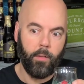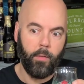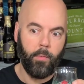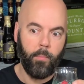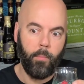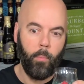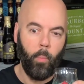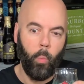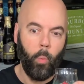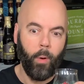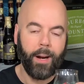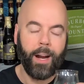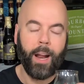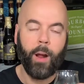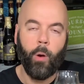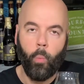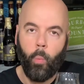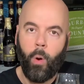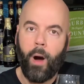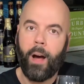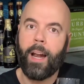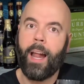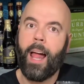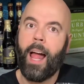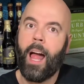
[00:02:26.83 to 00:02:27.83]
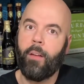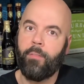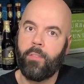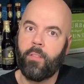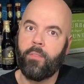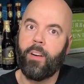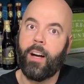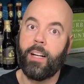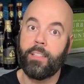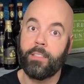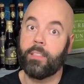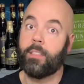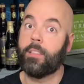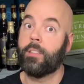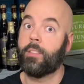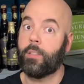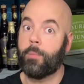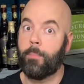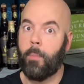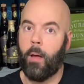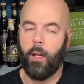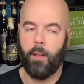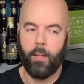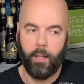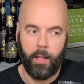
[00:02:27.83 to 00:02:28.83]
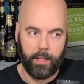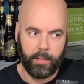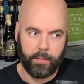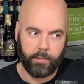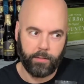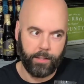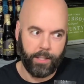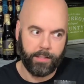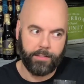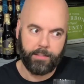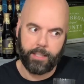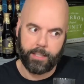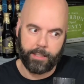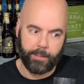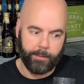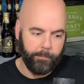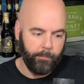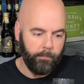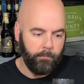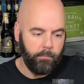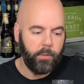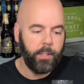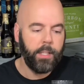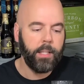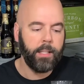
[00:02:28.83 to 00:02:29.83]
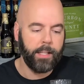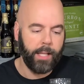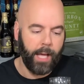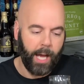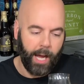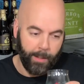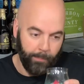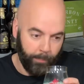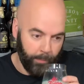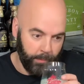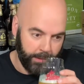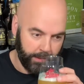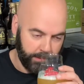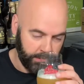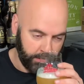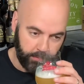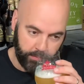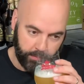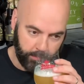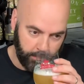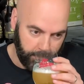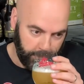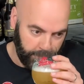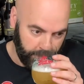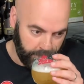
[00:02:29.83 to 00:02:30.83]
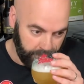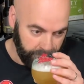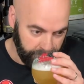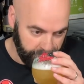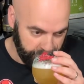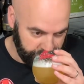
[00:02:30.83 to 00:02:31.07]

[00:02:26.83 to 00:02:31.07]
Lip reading: what I want a Hefeweizen to smell like. So that's like really high praise for me.